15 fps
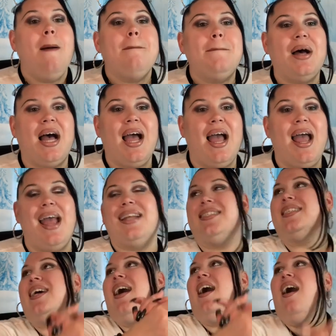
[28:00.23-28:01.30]
but,
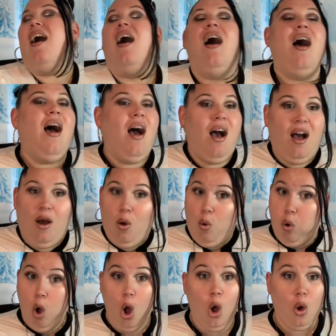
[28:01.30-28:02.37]

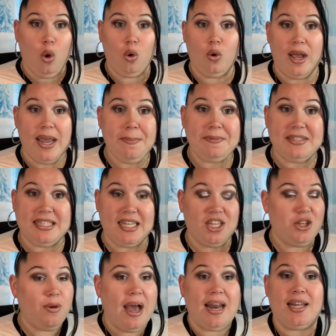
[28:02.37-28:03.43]
oh, Ipsy,
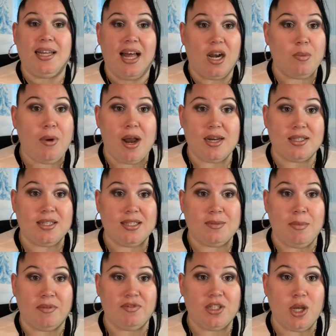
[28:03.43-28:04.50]
you had a lot of products this
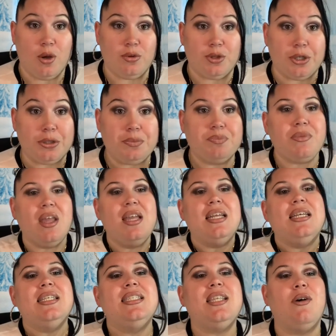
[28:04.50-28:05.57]
month to go through.
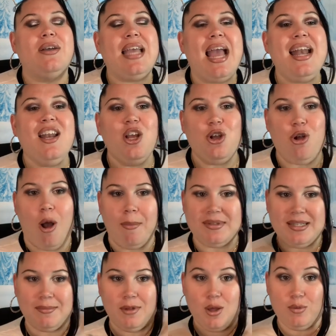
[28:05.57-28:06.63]
So again, comment
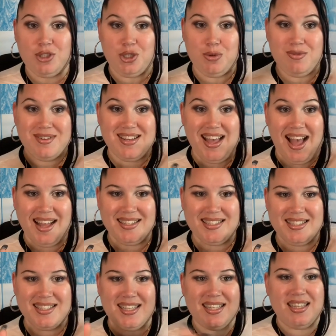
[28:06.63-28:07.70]
down below what you got.
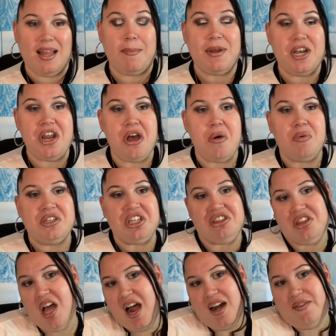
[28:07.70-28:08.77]
Let me know what you
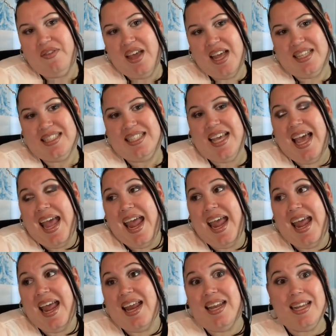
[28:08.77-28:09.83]
thought of it.
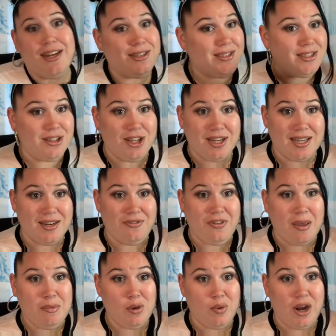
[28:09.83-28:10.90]
And here's the look into
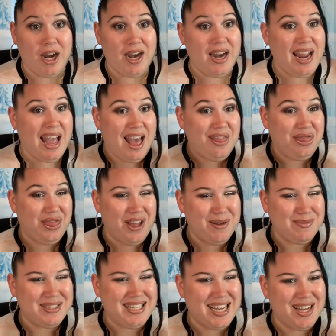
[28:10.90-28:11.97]
February.
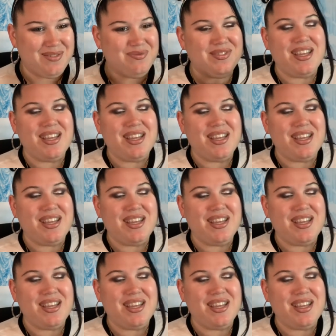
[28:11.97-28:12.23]
Thumbs up.